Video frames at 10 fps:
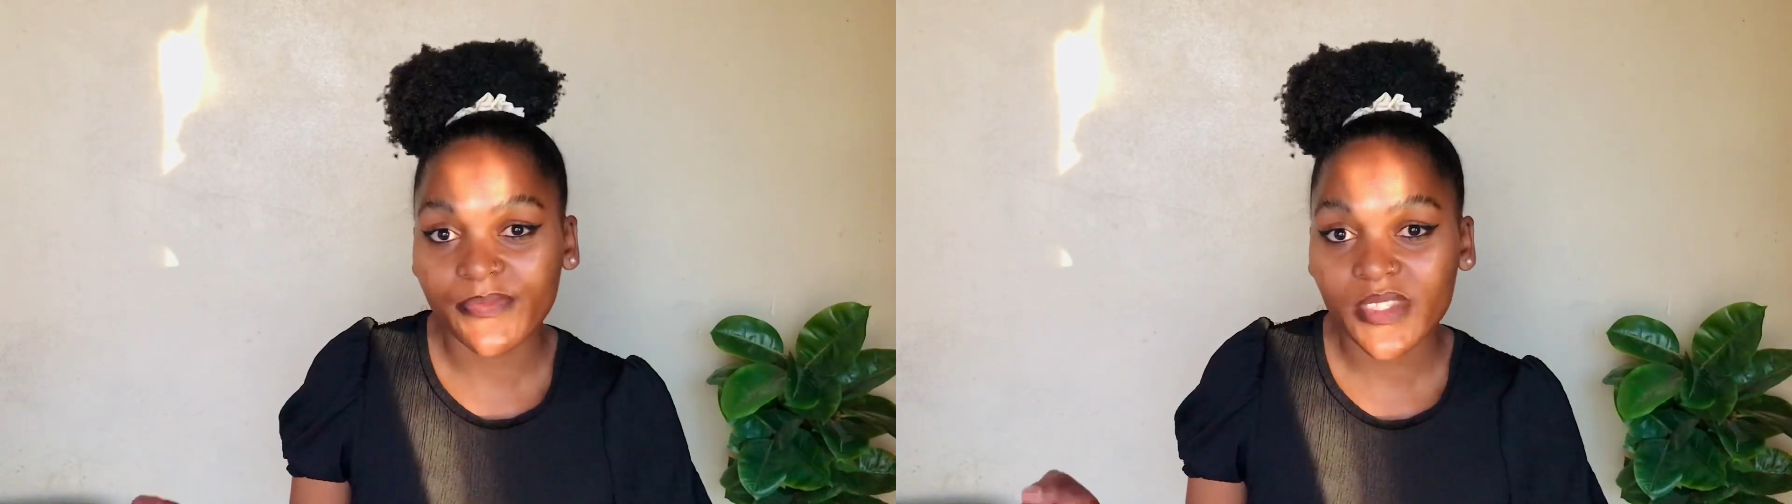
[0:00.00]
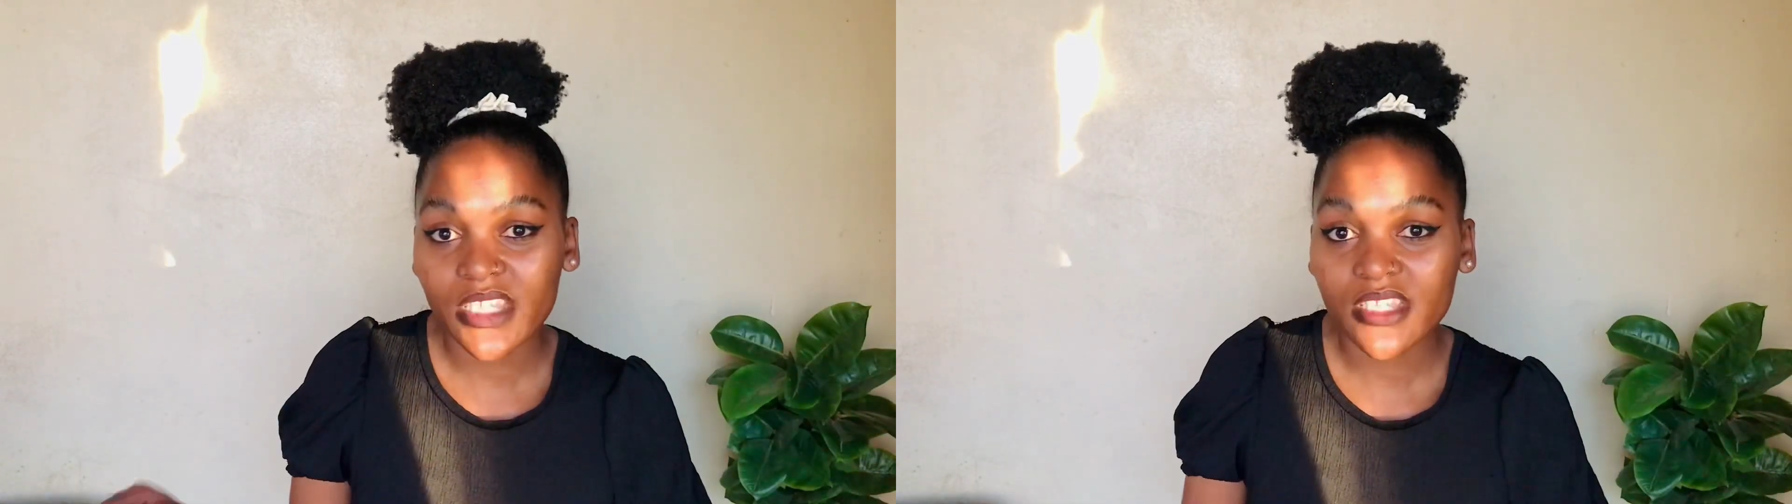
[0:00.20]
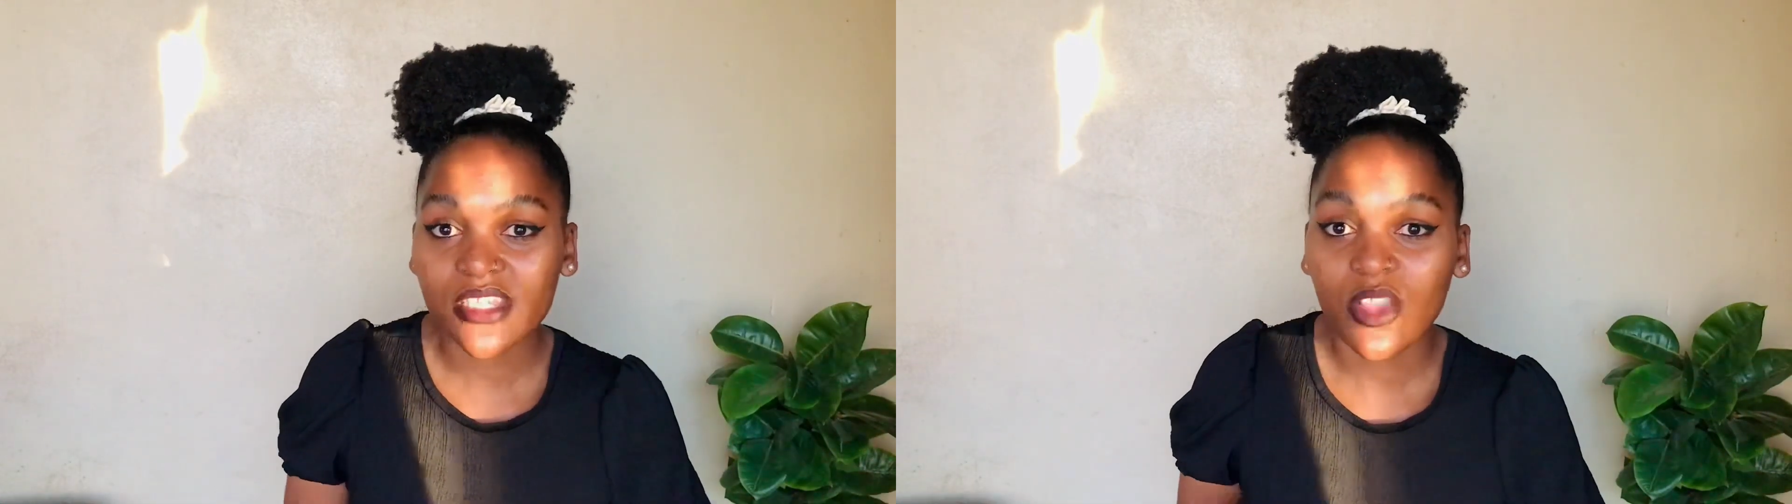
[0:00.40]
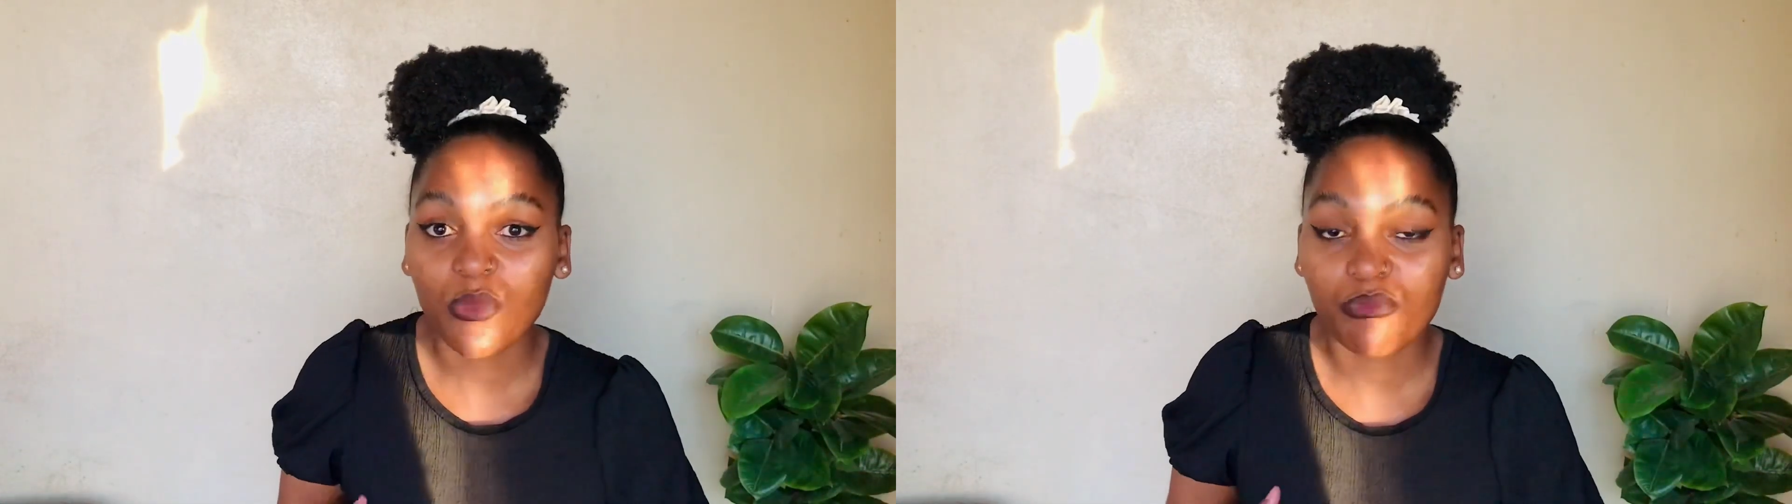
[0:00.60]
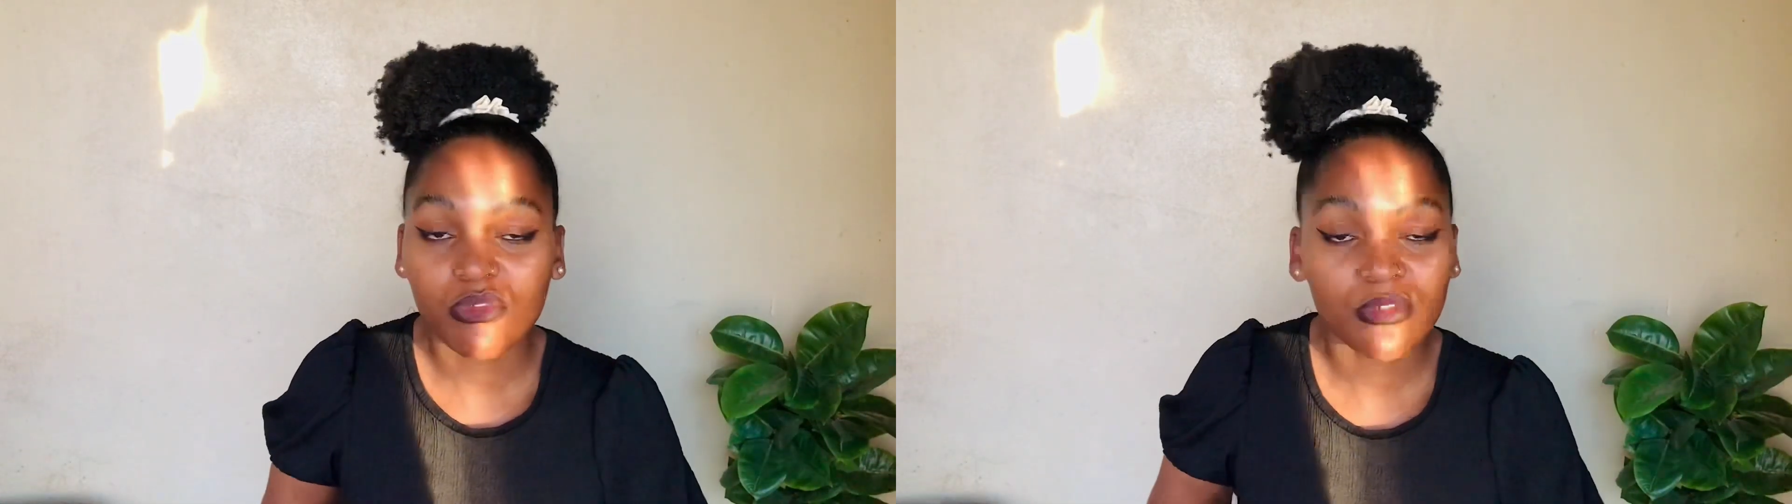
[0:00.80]
since they
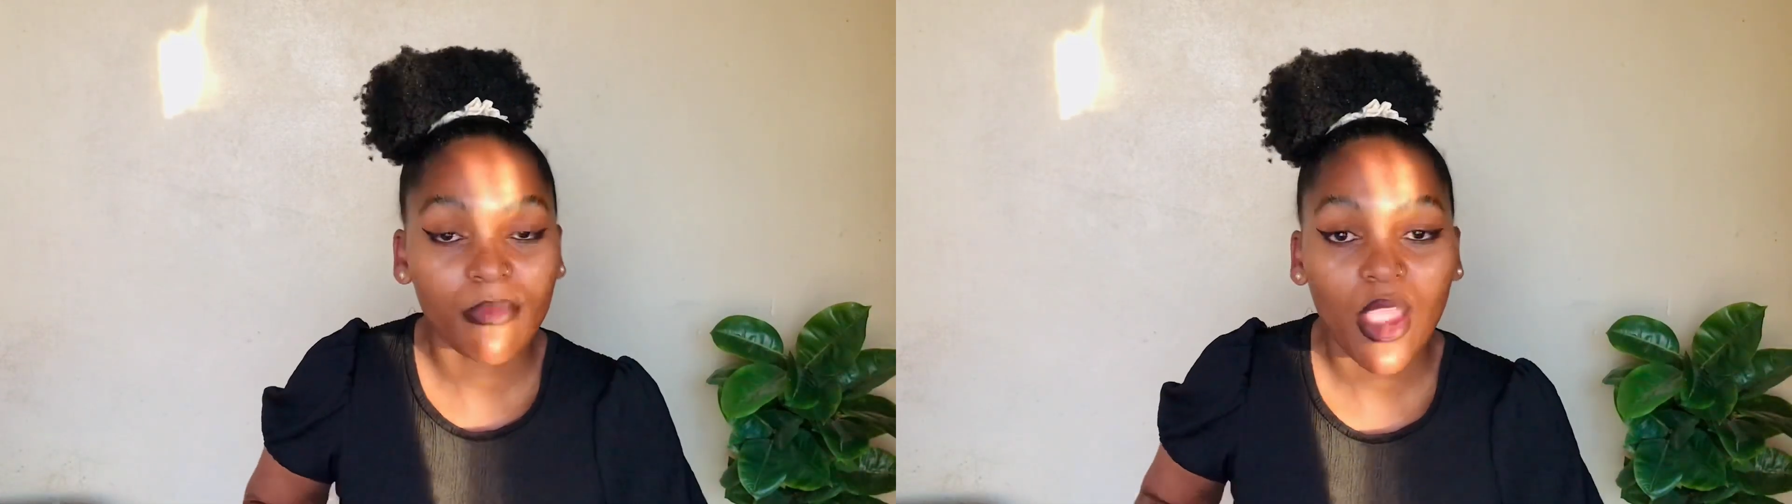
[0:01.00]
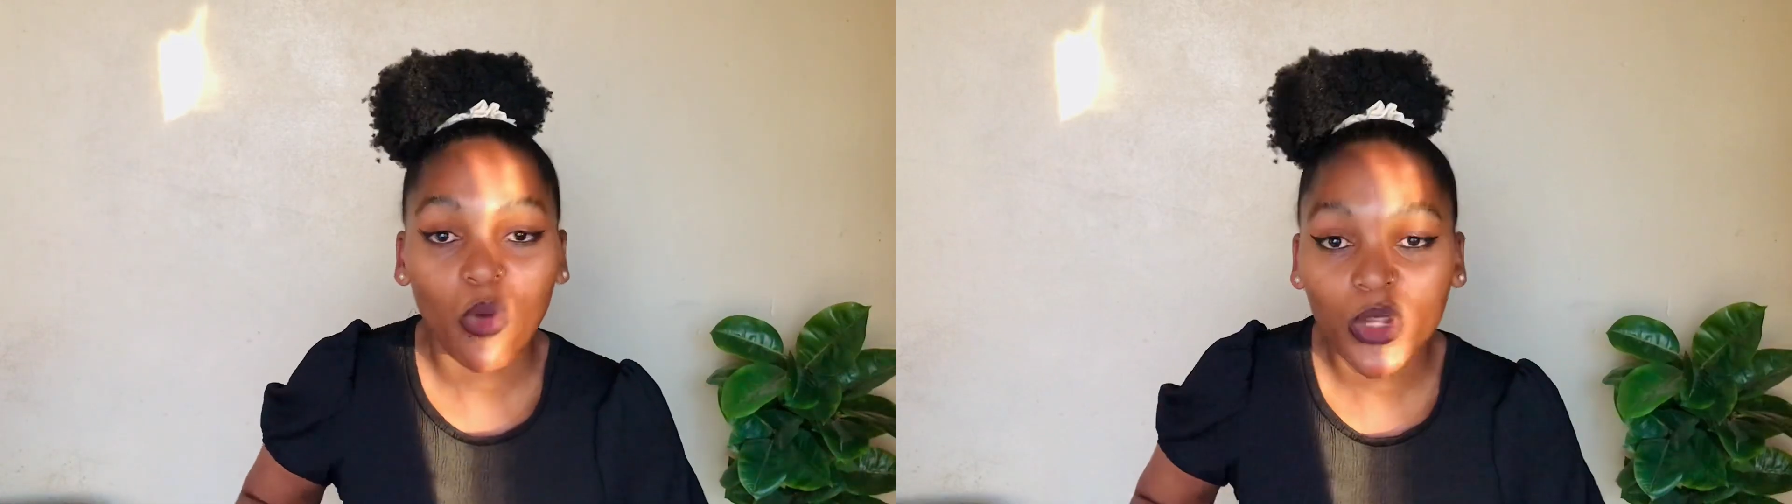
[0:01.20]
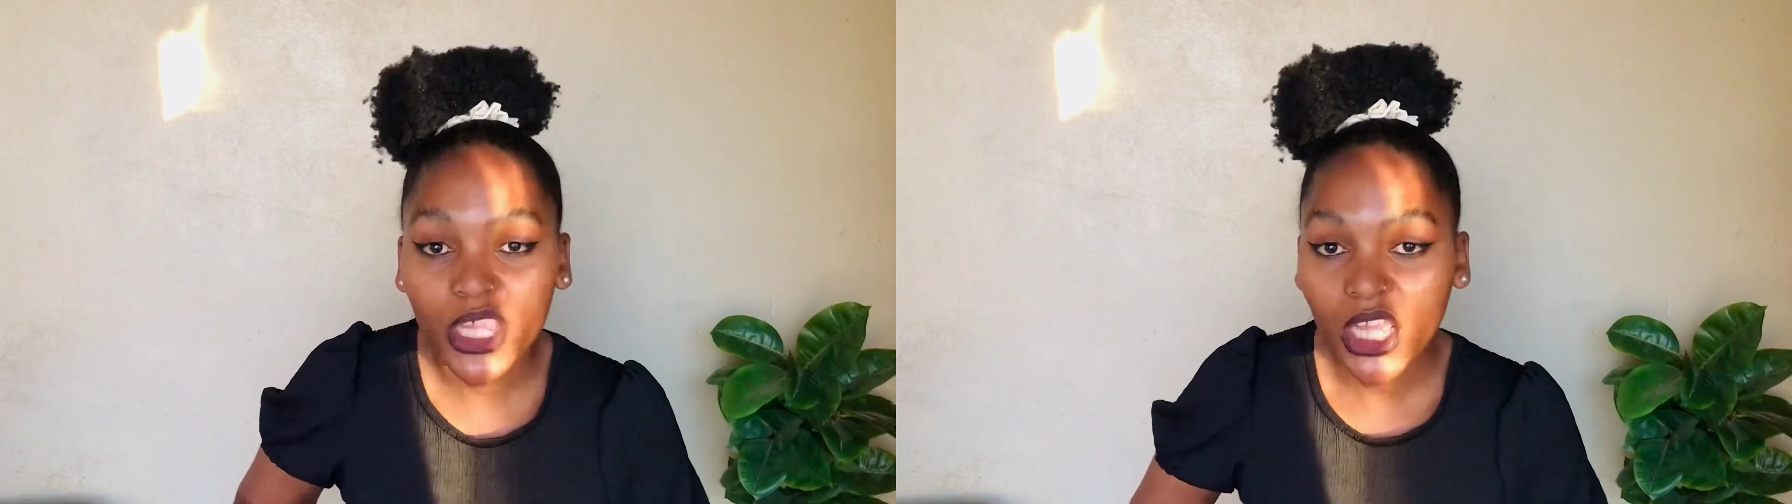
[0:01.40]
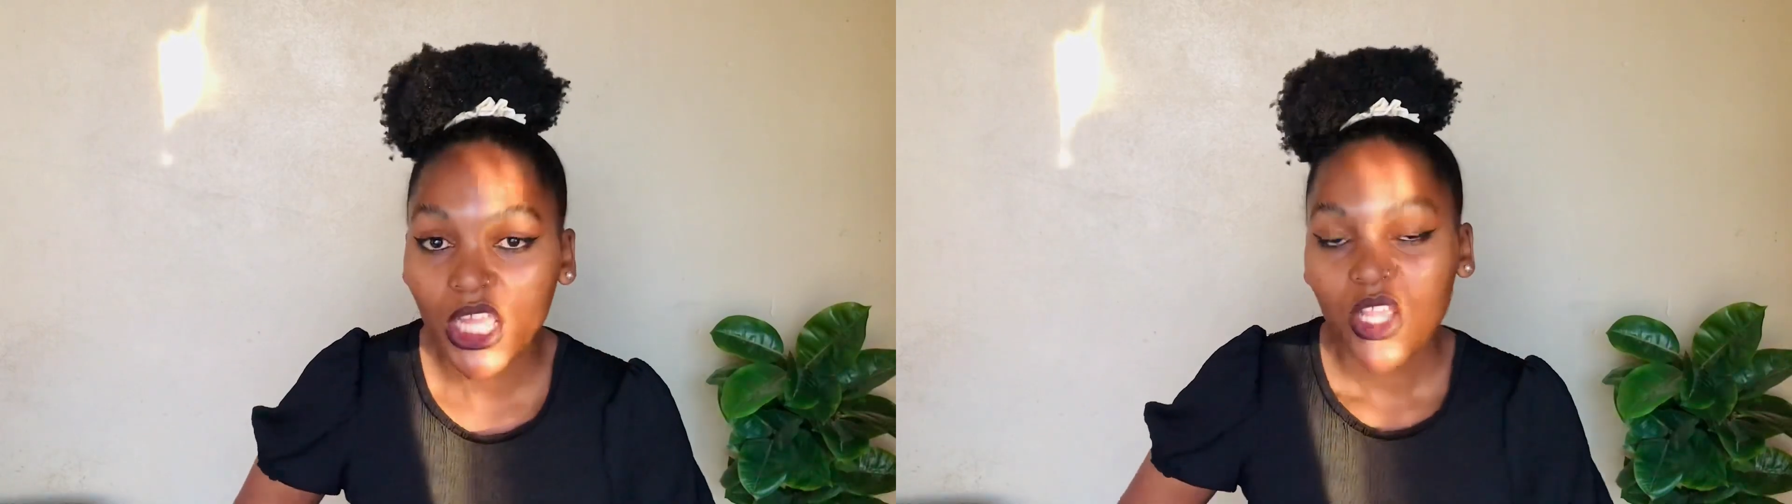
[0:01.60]
put my order,